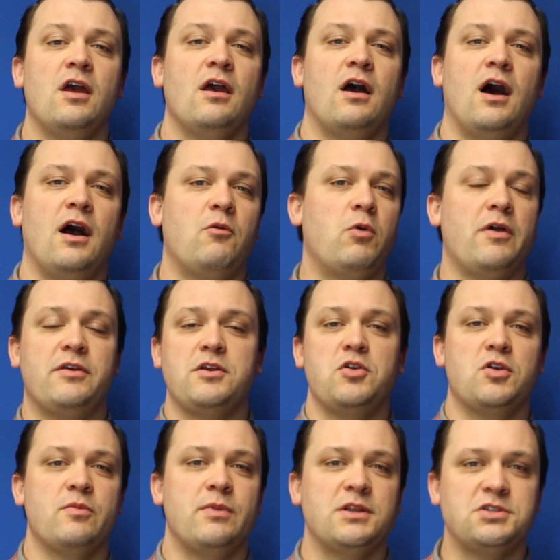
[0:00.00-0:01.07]
whether you
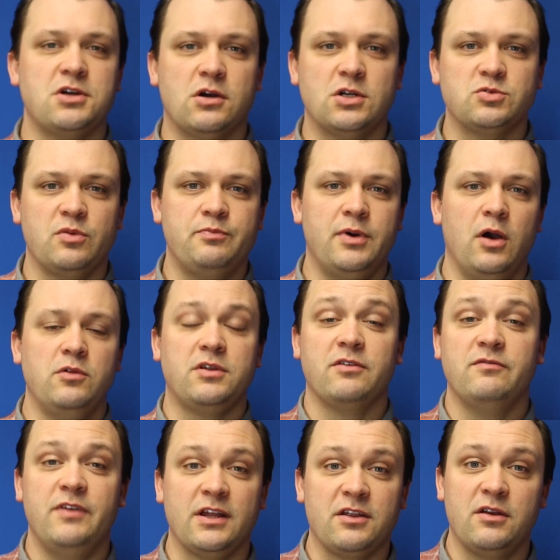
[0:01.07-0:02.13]
can be charged with both,
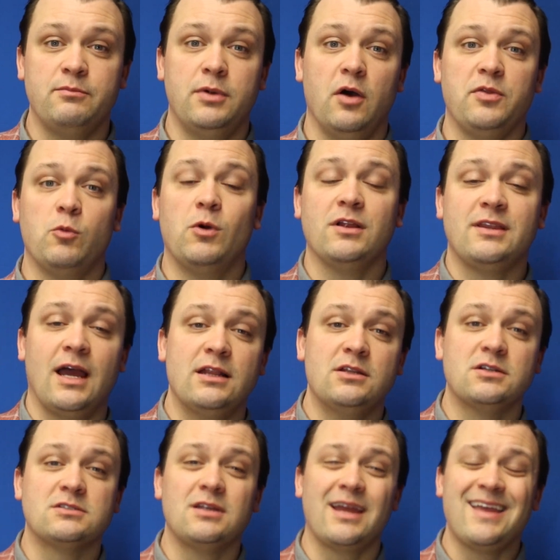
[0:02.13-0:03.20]
convicted of both, and what that
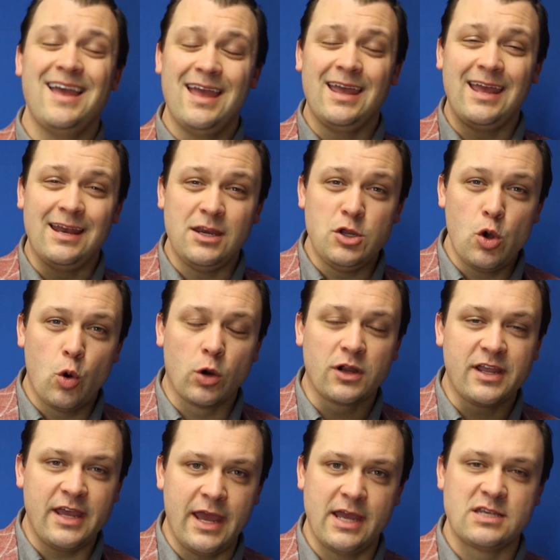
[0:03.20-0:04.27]
looks like in your
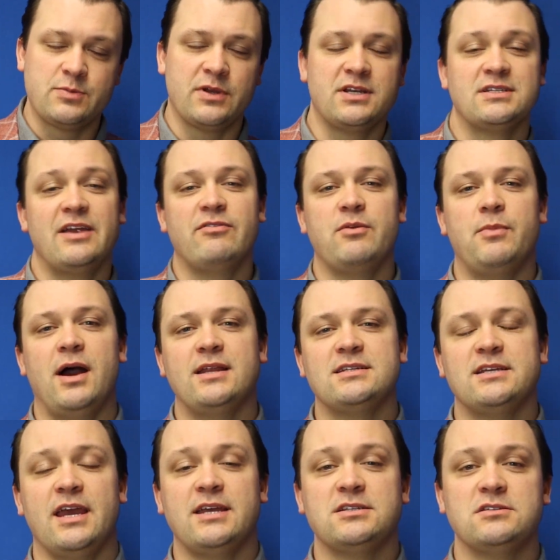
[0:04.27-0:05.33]
case, because everybody's
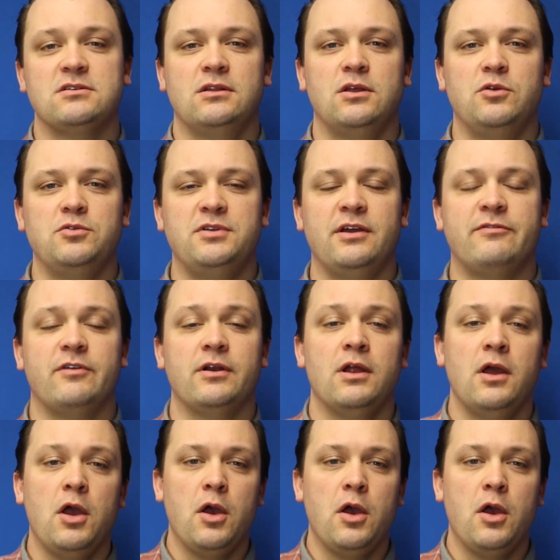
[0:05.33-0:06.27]
case is a little different.